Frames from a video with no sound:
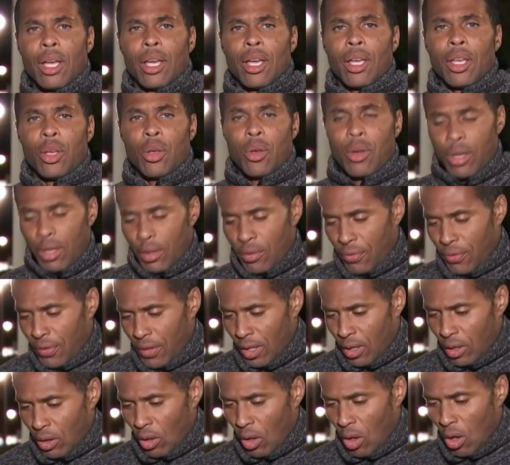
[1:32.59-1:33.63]
You can
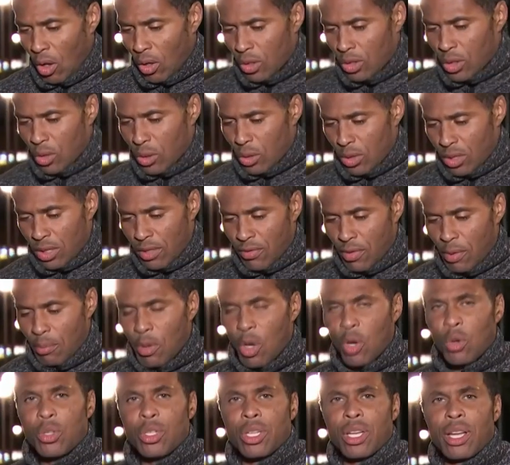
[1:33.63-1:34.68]
feel all sorts of
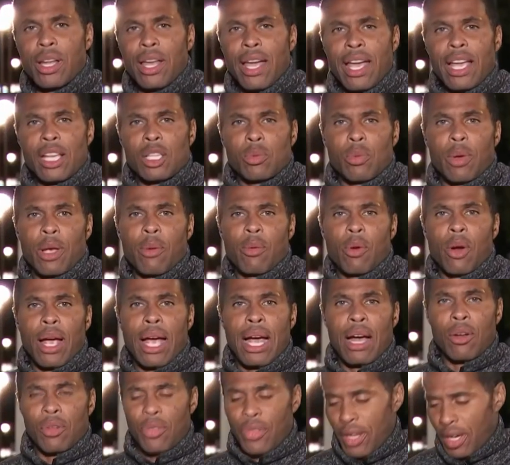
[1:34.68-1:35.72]
emotion as we were
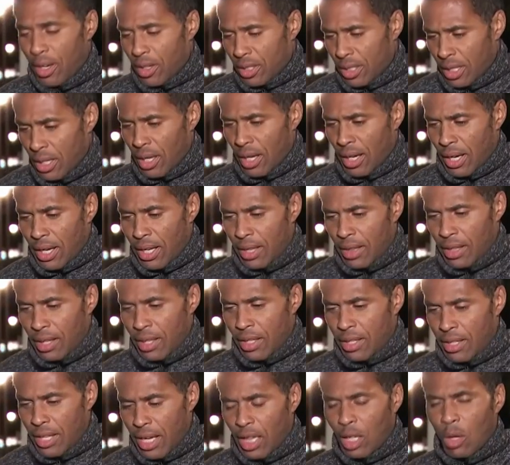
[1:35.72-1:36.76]
out there tonight.
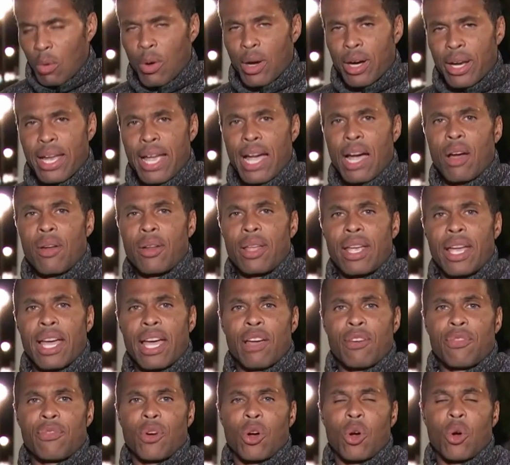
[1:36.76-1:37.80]
The Delaware County
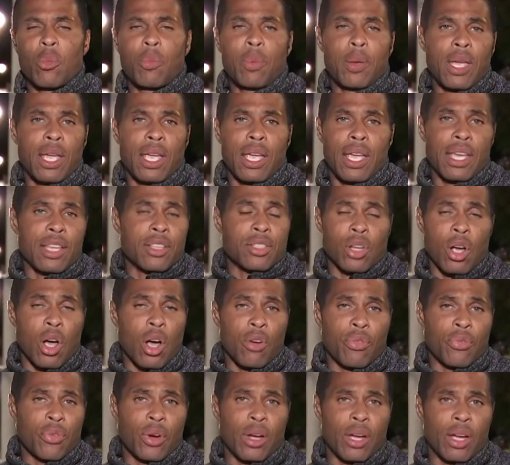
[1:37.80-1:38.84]
FOP is
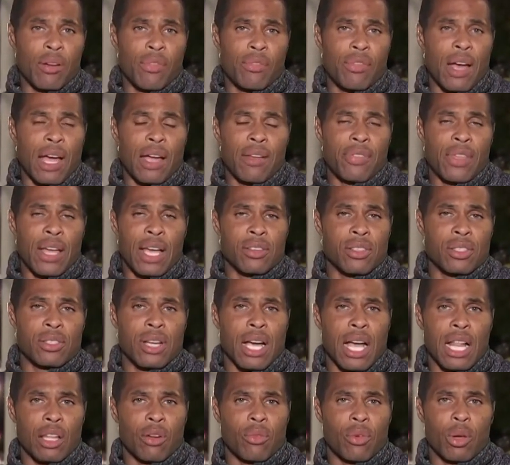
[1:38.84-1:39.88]
offering a
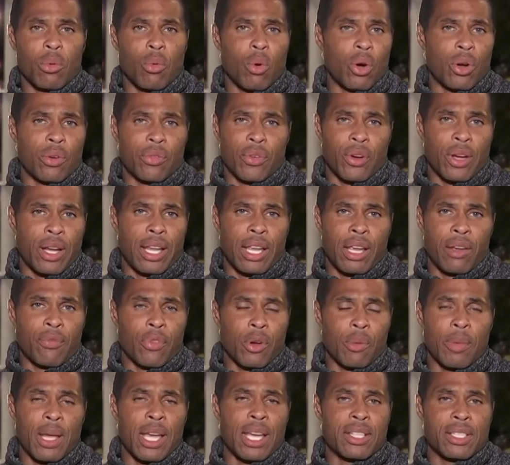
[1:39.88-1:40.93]
$5,000 reward for any
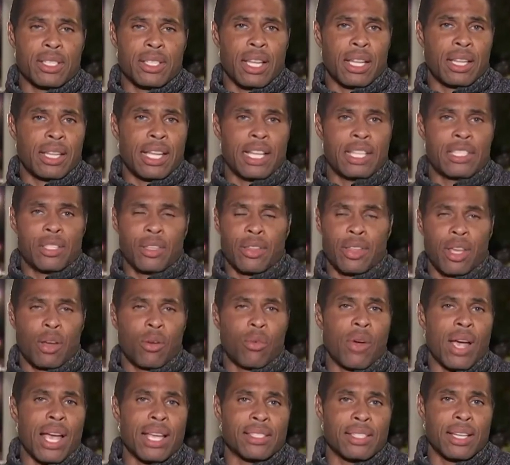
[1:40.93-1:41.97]
information that leads to the
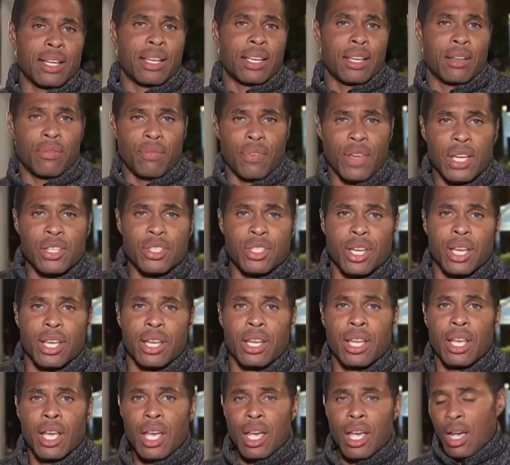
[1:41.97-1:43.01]
arrest and
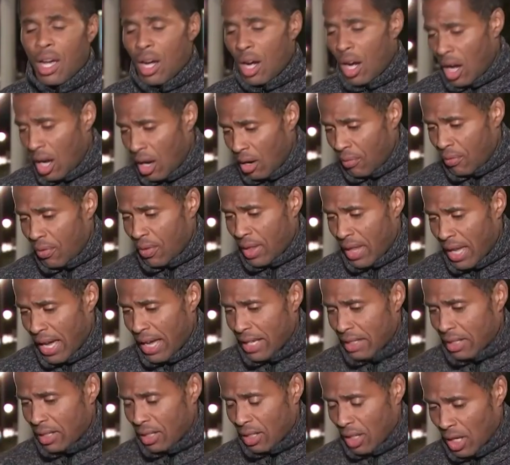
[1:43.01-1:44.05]
conviction of
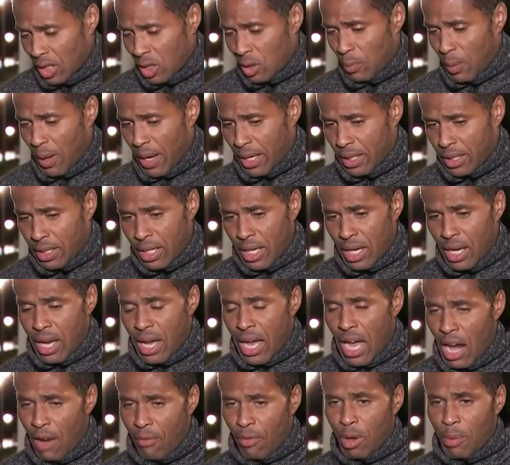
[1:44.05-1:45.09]
that suspect.
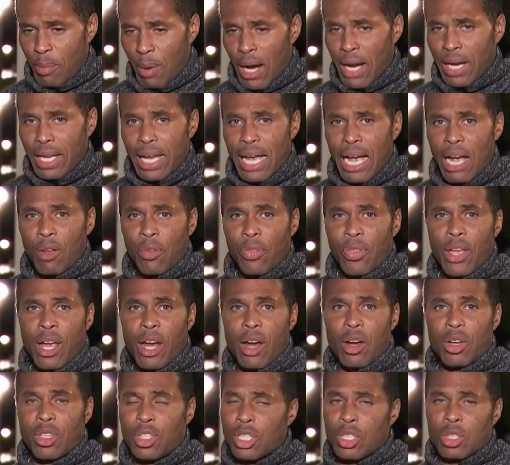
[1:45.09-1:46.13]
Everybody out
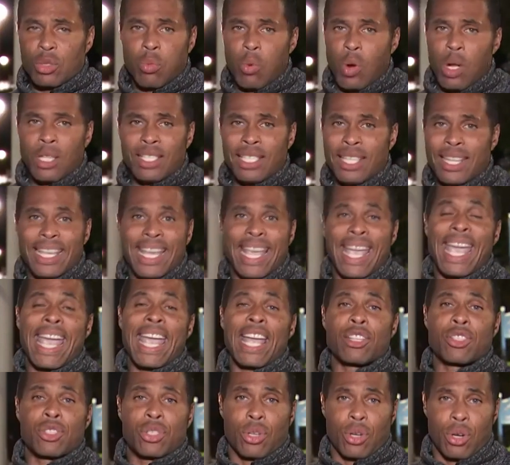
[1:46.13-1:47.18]
there just wants the
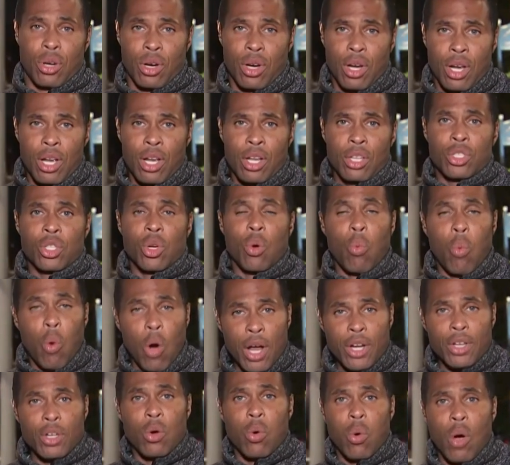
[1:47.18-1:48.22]
answer to
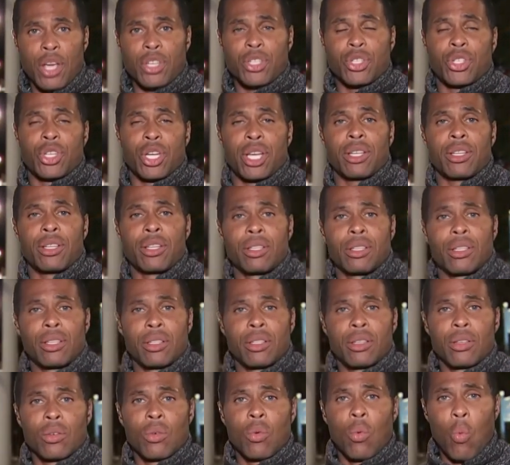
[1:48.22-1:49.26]
one question
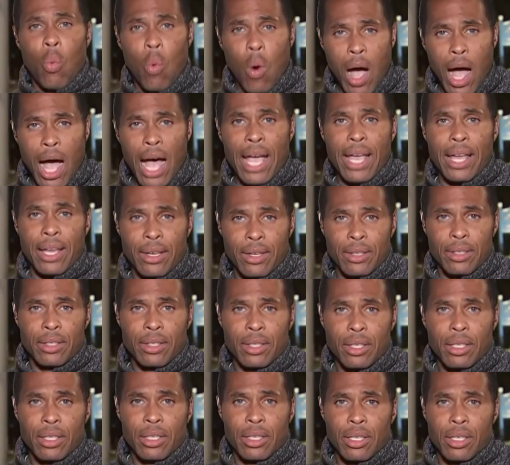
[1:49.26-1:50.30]
why?
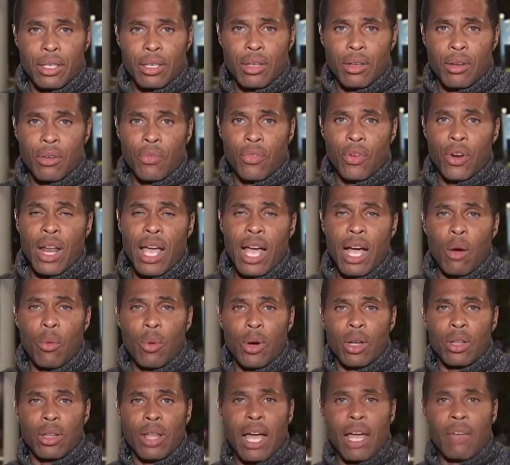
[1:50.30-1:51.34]
For now,
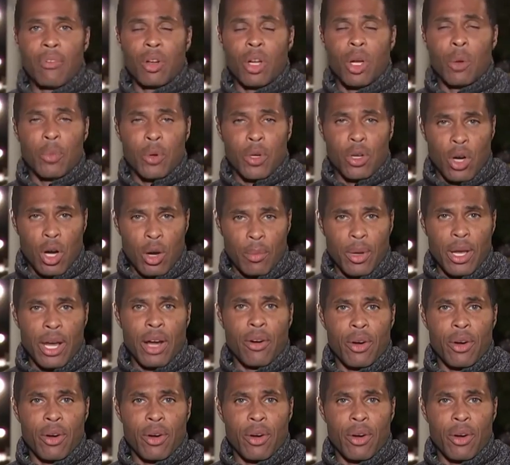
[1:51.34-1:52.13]
we are live in Upper Darby.